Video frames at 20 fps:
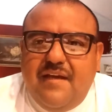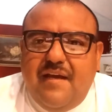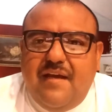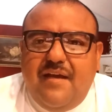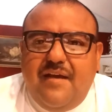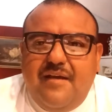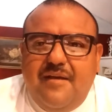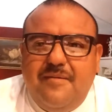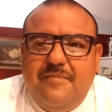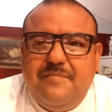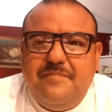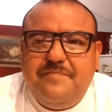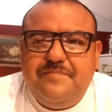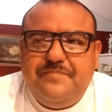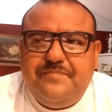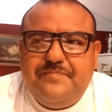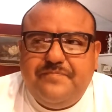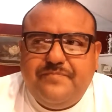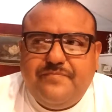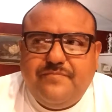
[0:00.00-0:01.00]

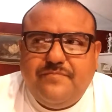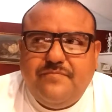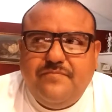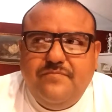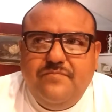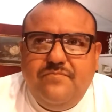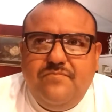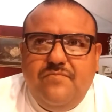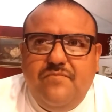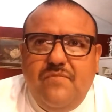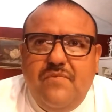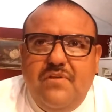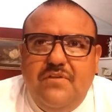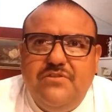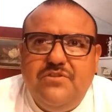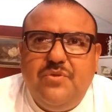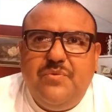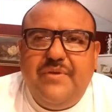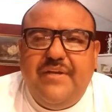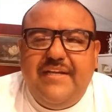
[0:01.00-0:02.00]

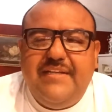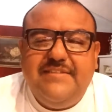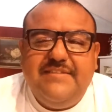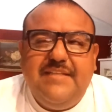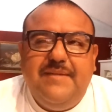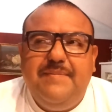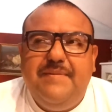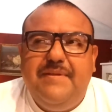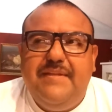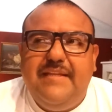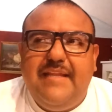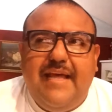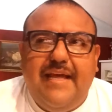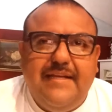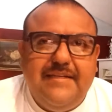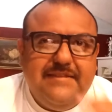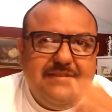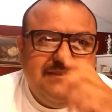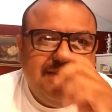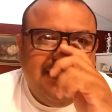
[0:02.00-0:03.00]
So when I accepted
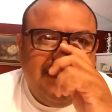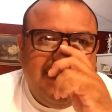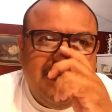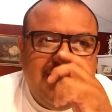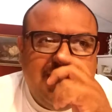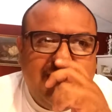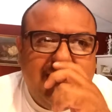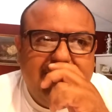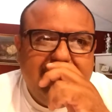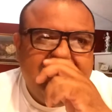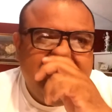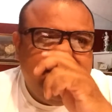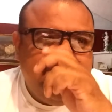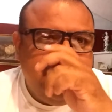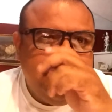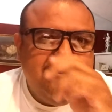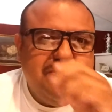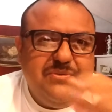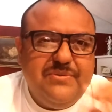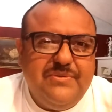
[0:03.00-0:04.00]
that, I had to
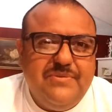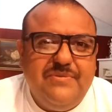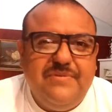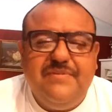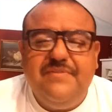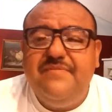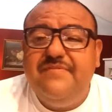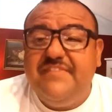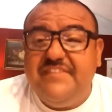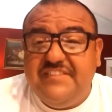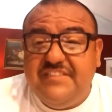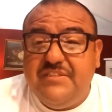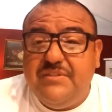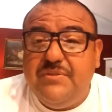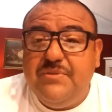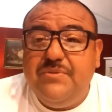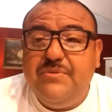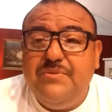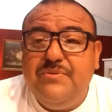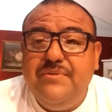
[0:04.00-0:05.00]
do
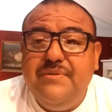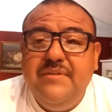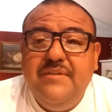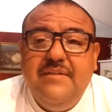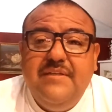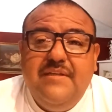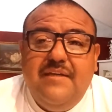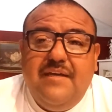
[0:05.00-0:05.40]
physical,